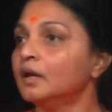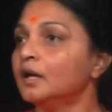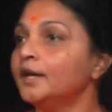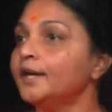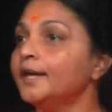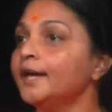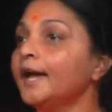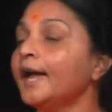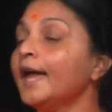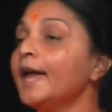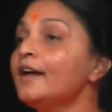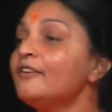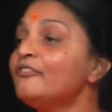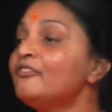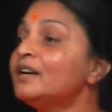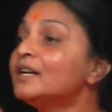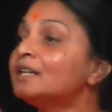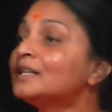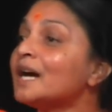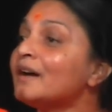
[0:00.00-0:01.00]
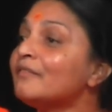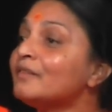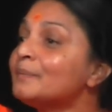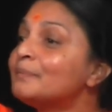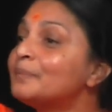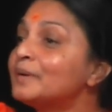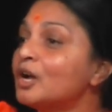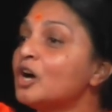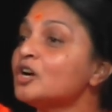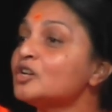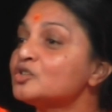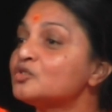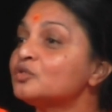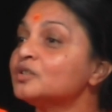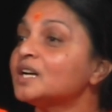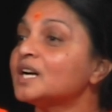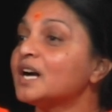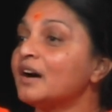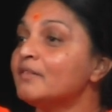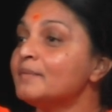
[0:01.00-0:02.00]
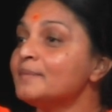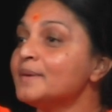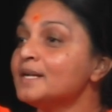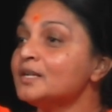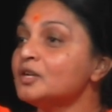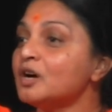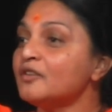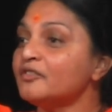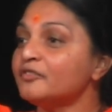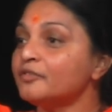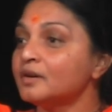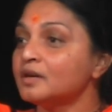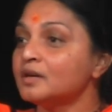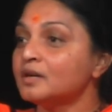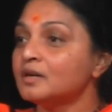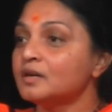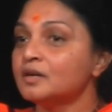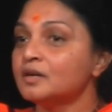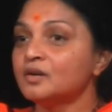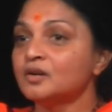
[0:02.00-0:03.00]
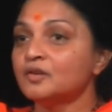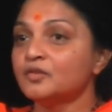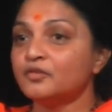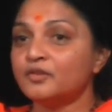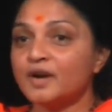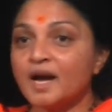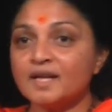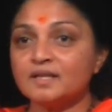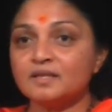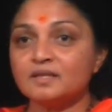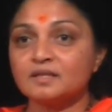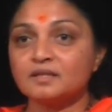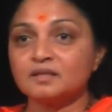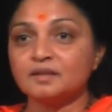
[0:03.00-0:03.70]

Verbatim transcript: Yeah, Eiffel Tower belongs to the government of France.